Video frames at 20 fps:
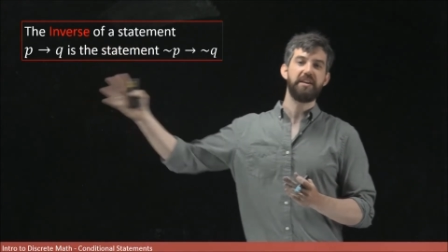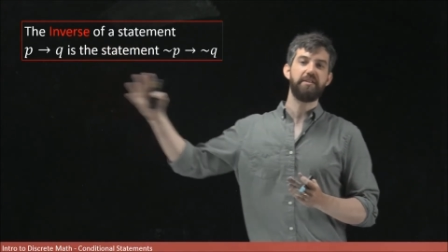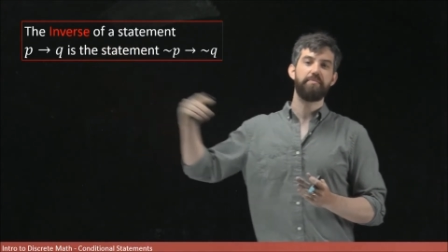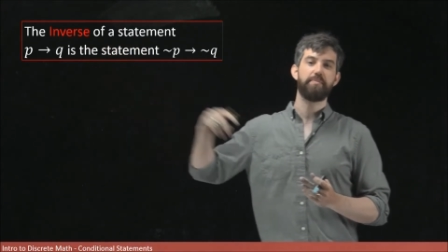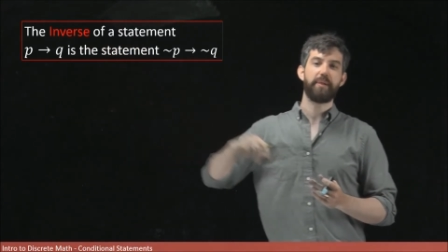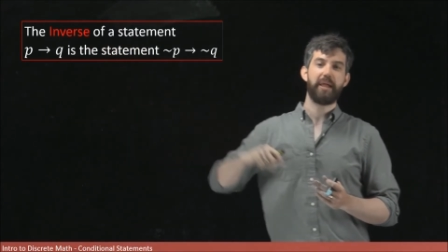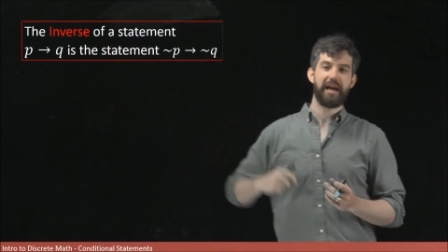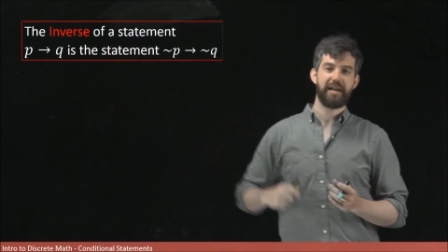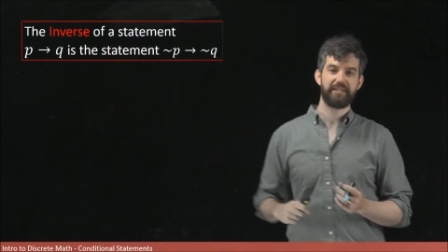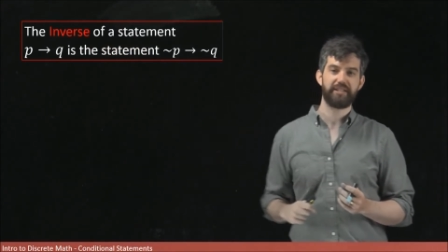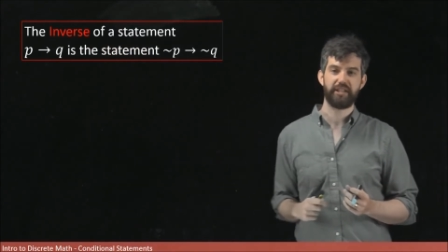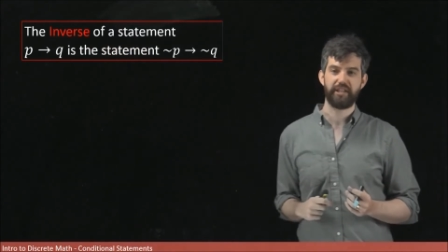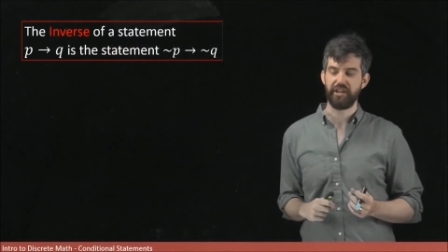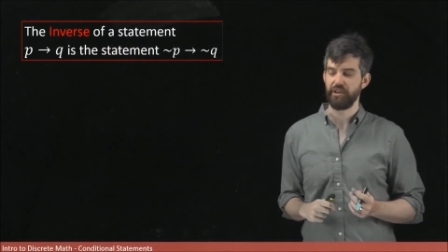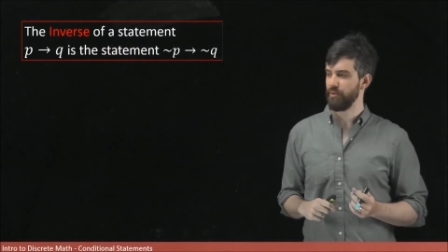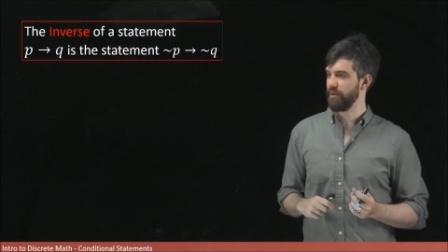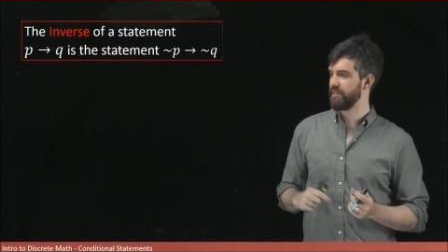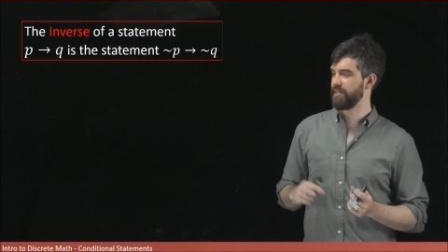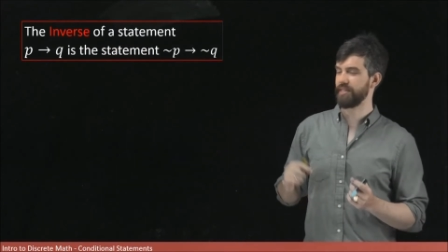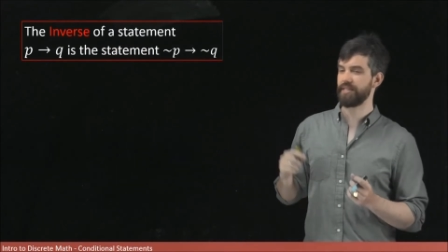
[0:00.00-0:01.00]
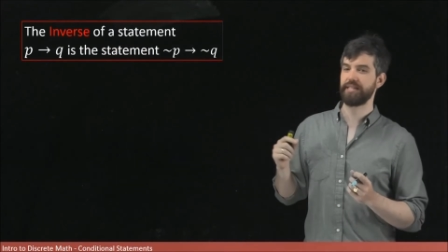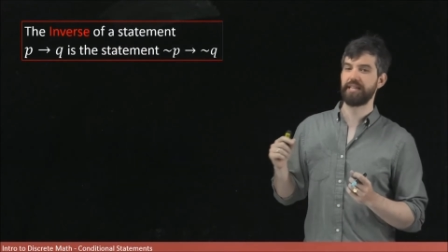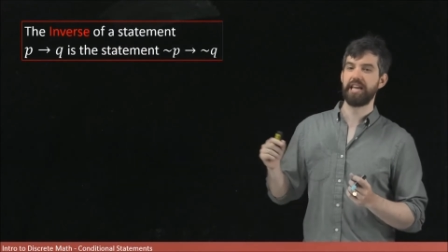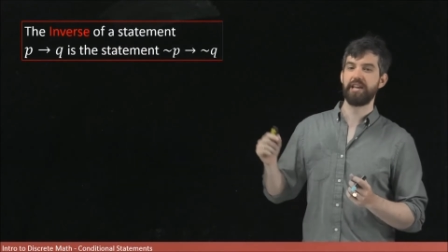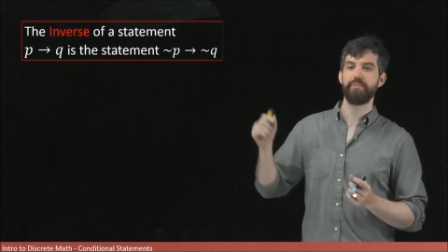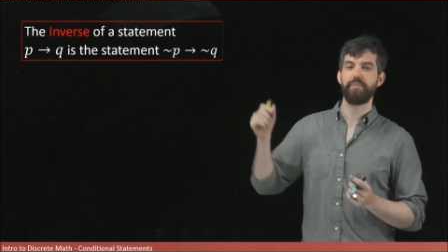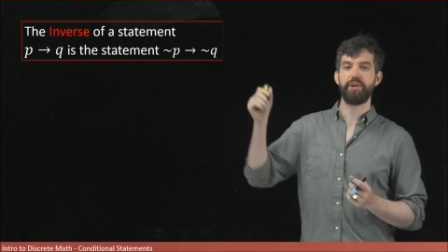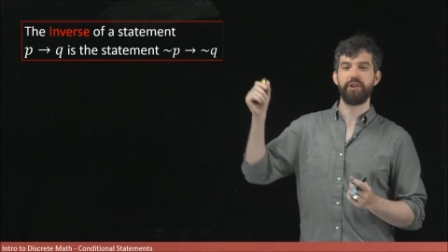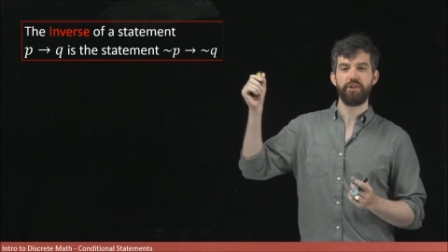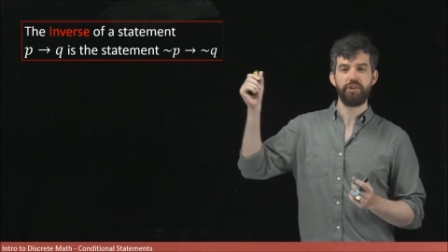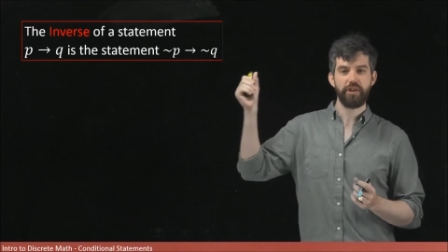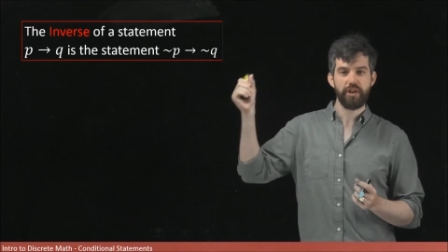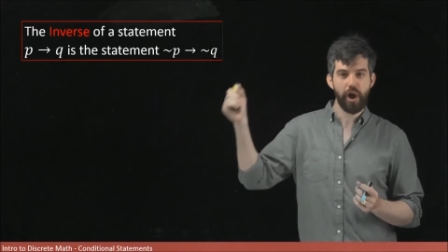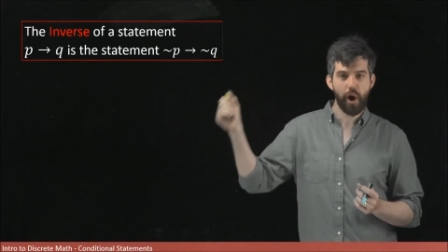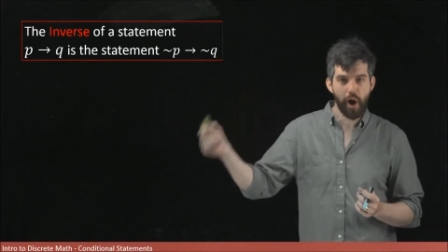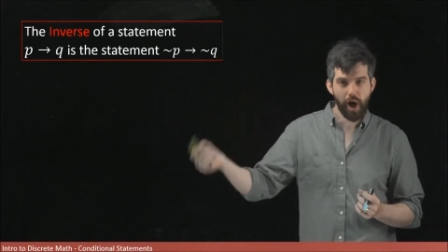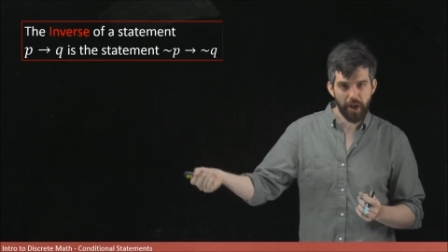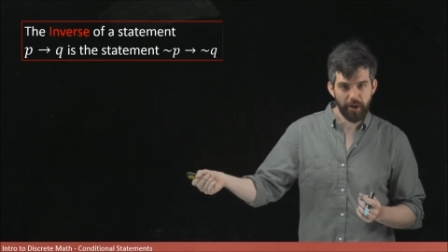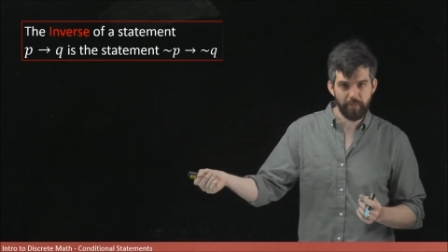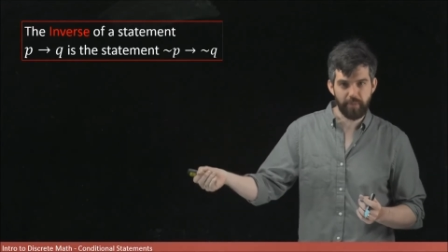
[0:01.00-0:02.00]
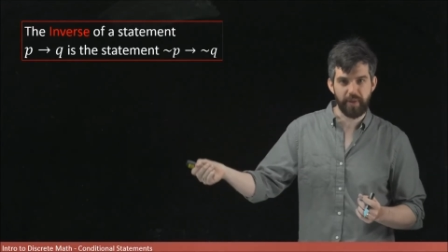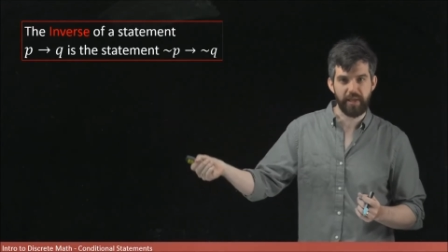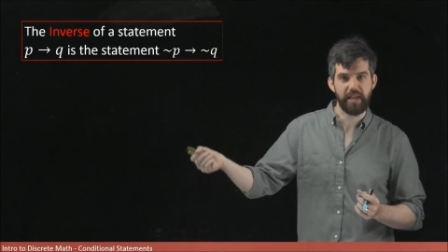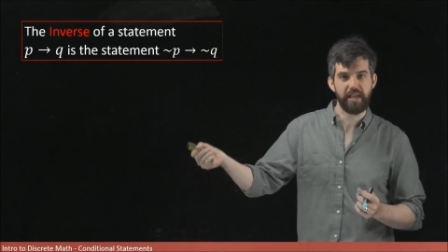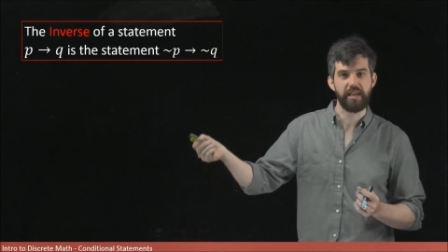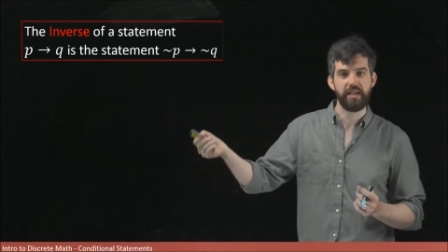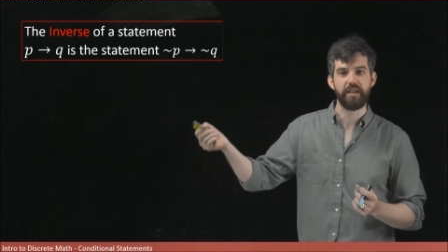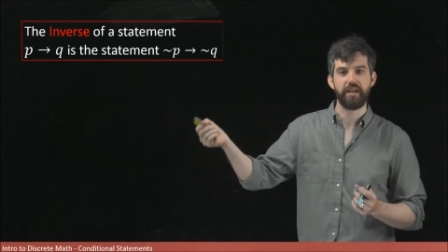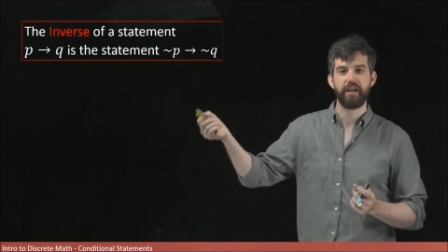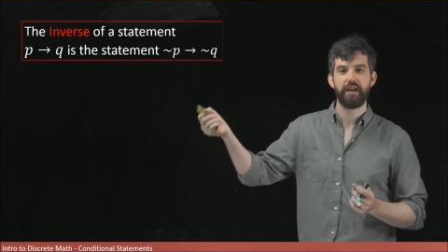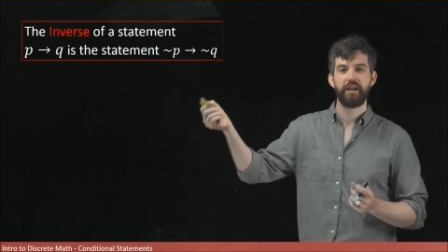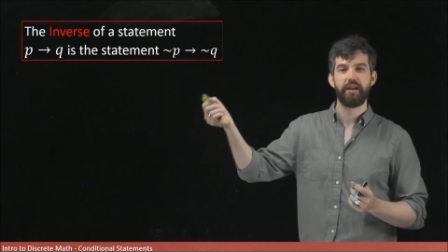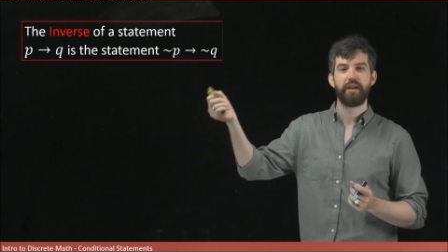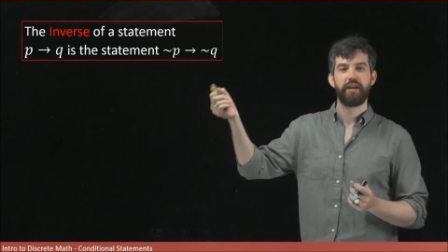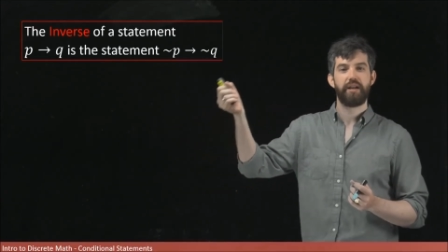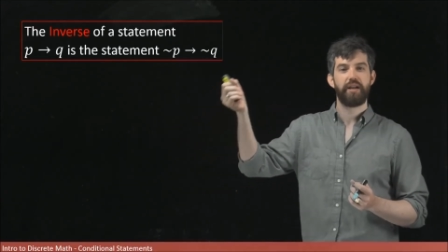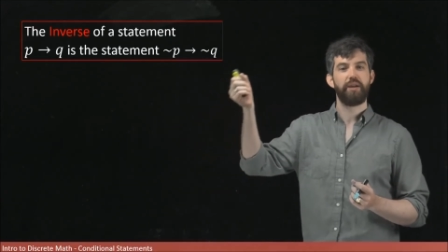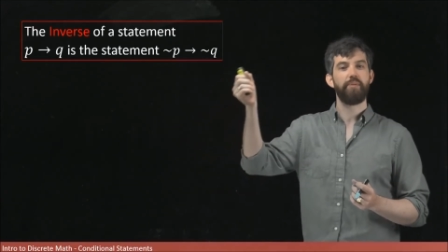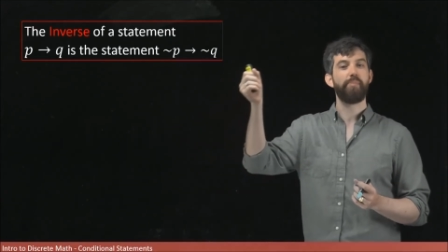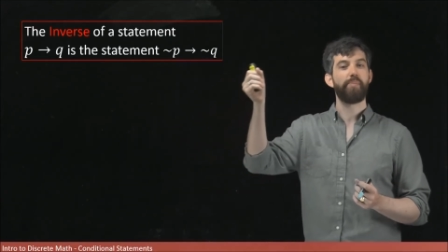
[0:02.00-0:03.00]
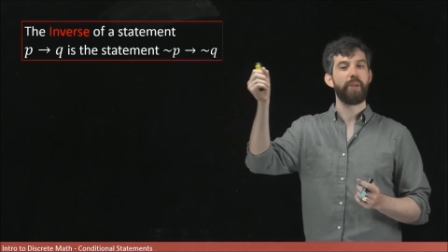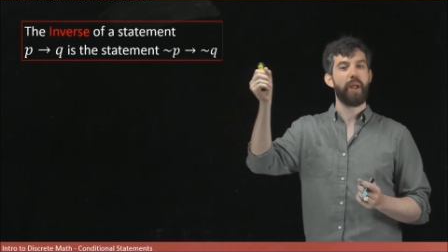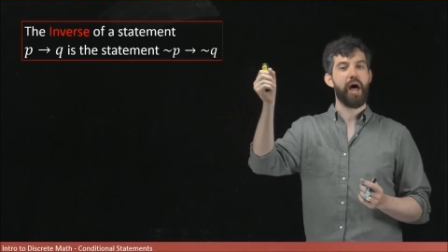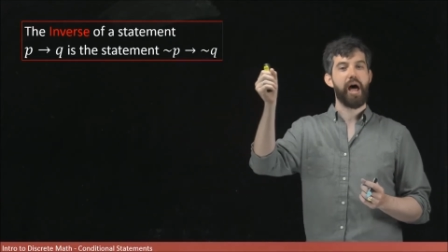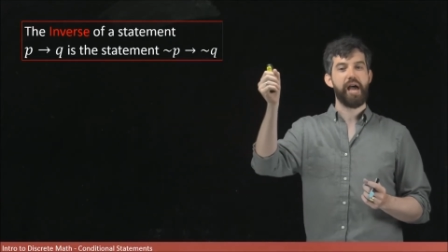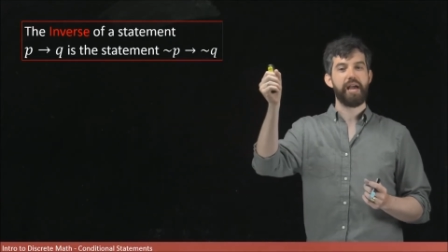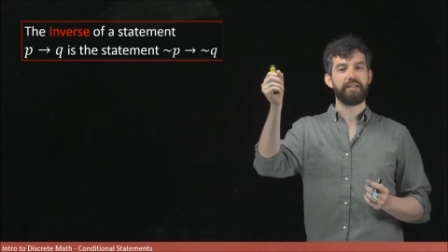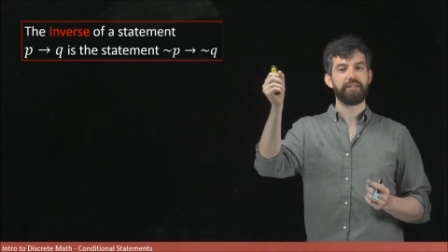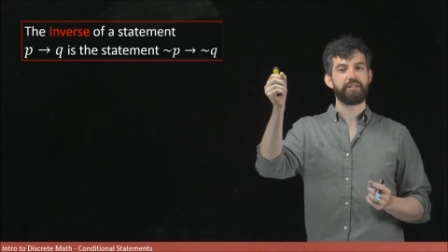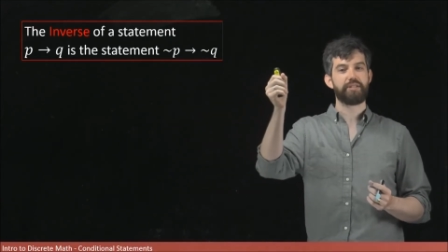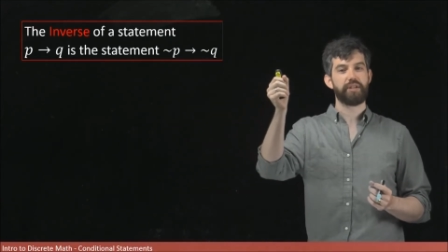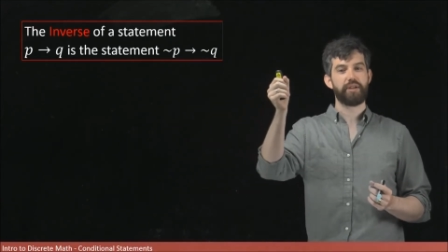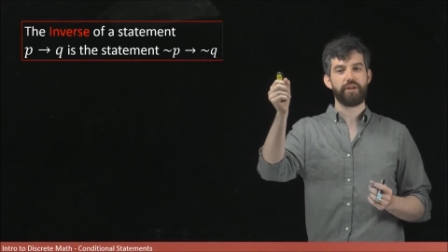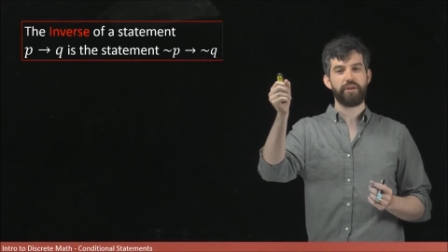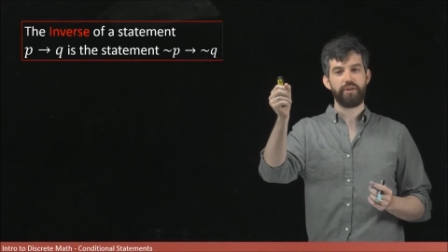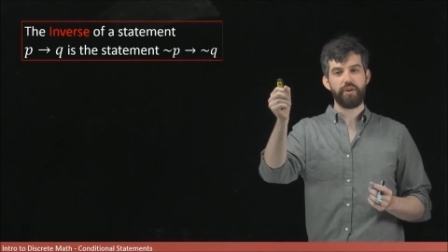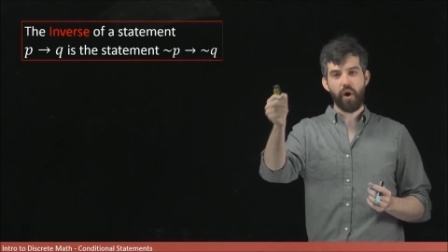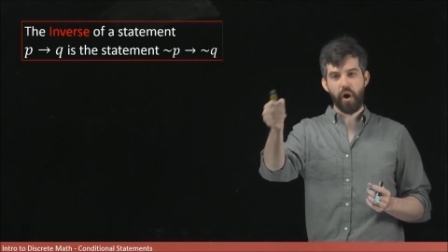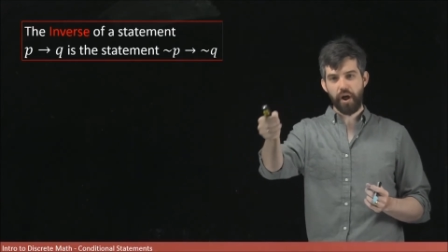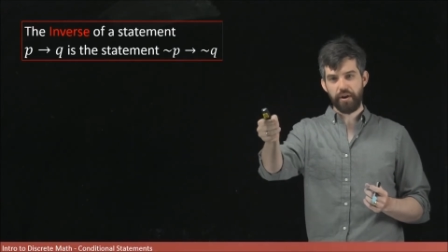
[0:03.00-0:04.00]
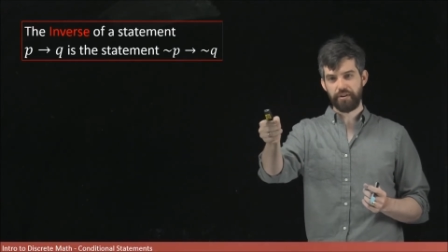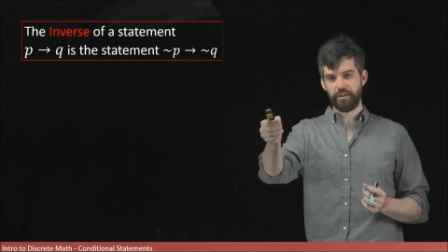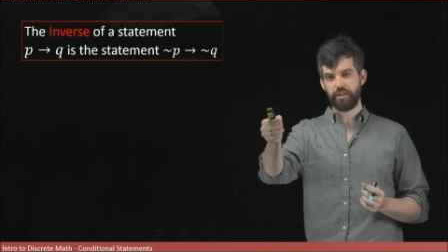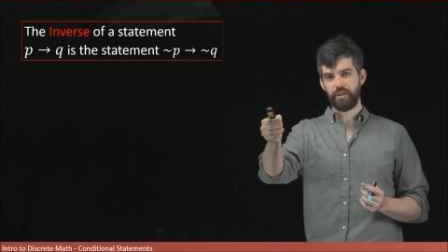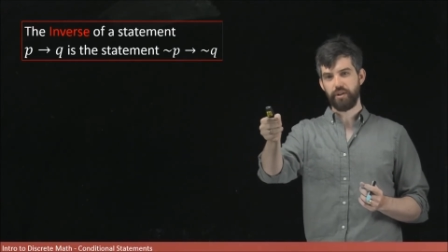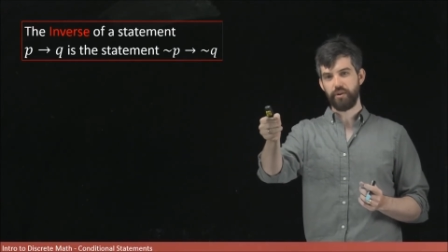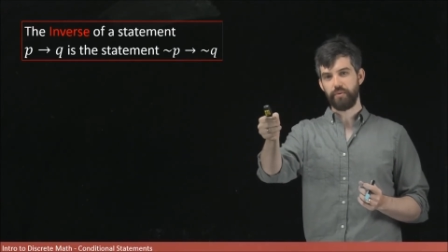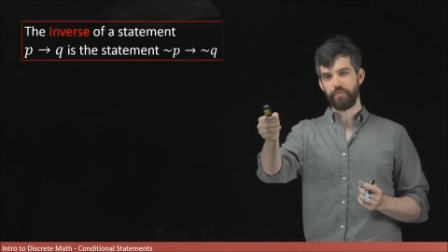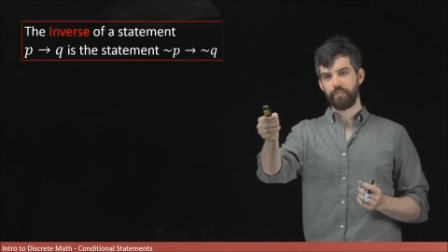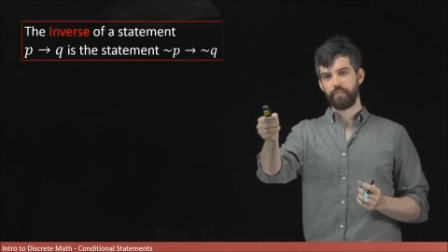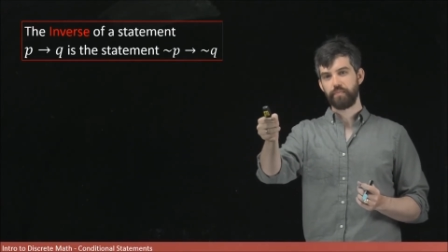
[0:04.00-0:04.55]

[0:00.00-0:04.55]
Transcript: implies Q is the statement not P implies not Q.